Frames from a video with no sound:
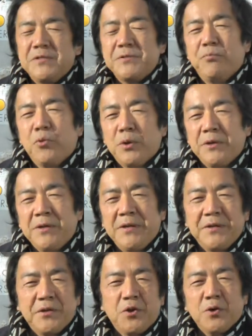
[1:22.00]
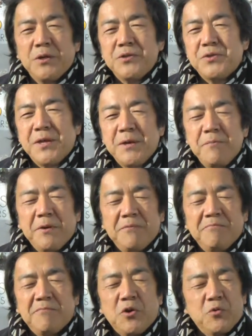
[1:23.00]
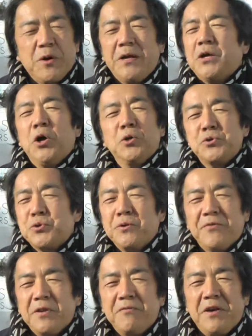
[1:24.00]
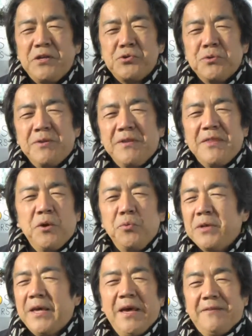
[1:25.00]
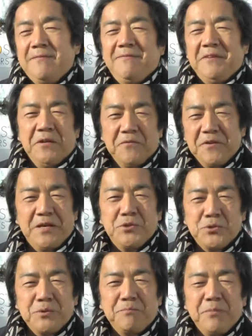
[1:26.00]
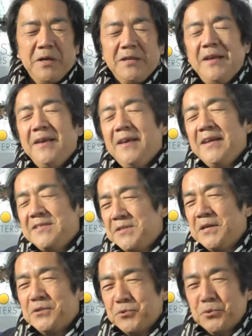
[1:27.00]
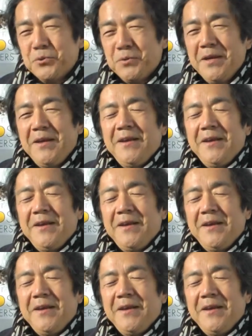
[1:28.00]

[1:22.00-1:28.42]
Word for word: it's important and encourage them and create a culture of innovation, that they will get innovation, but it's not true.